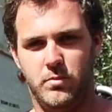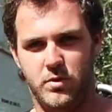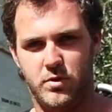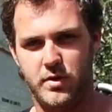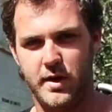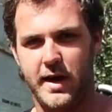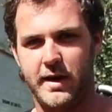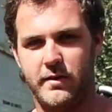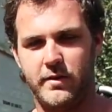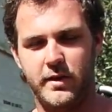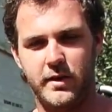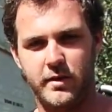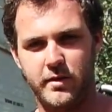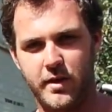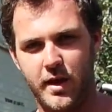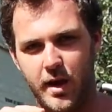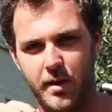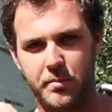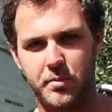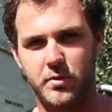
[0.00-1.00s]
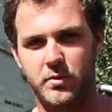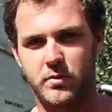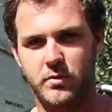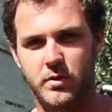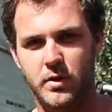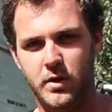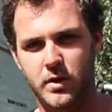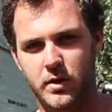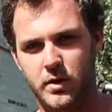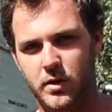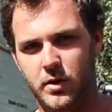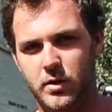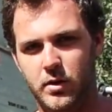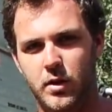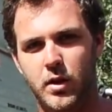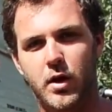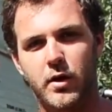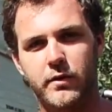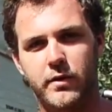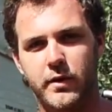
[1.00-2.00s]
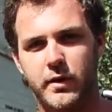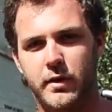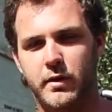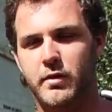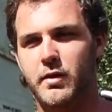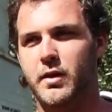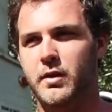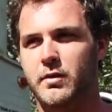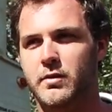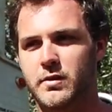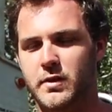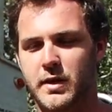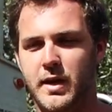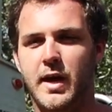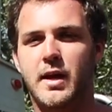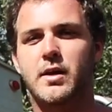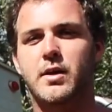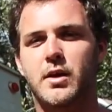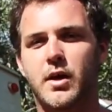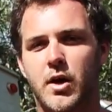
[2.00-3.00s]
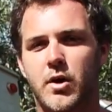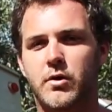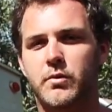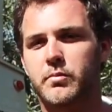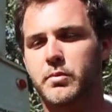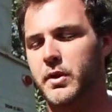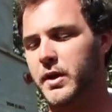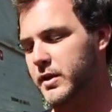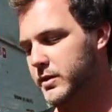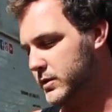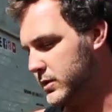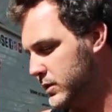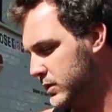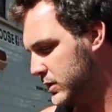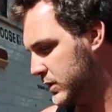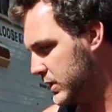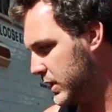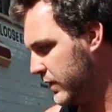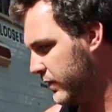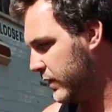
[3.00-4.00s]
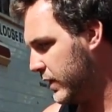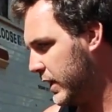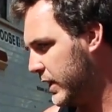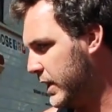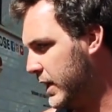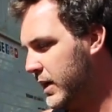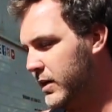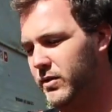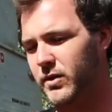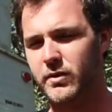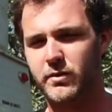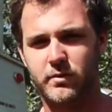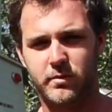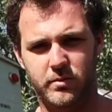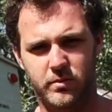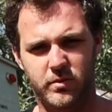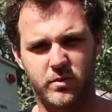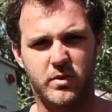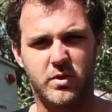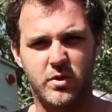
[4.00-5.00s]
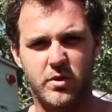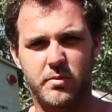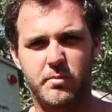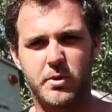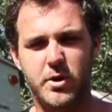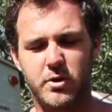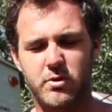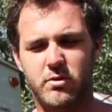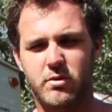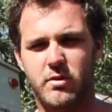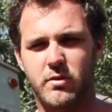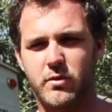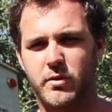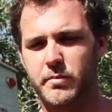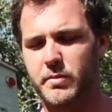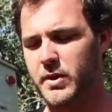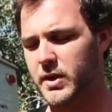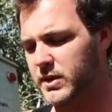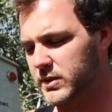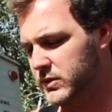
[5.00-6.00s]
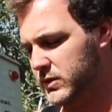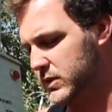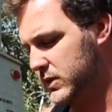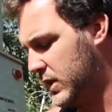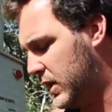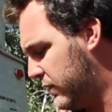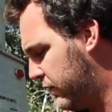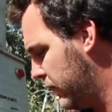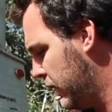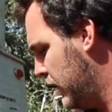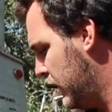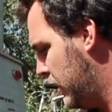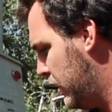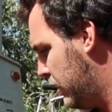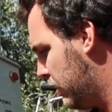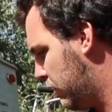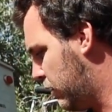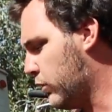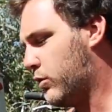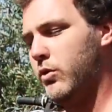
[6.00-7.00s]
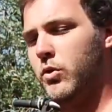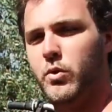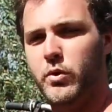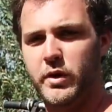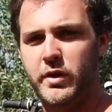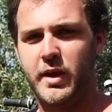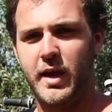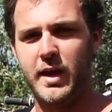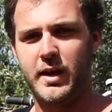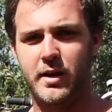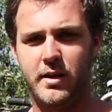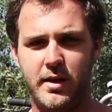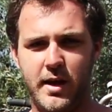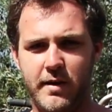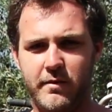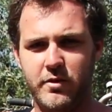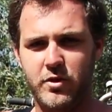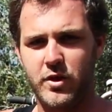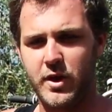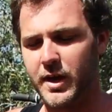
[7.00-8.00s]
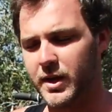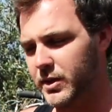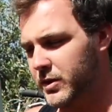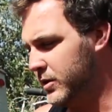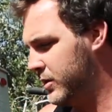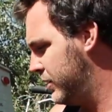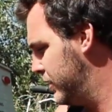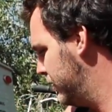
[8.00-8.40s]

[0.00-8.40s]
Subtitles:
jack things up and lock things in to get you going places and stuff like that with your emergency repairs and stuff. So it's always handy to have a chain.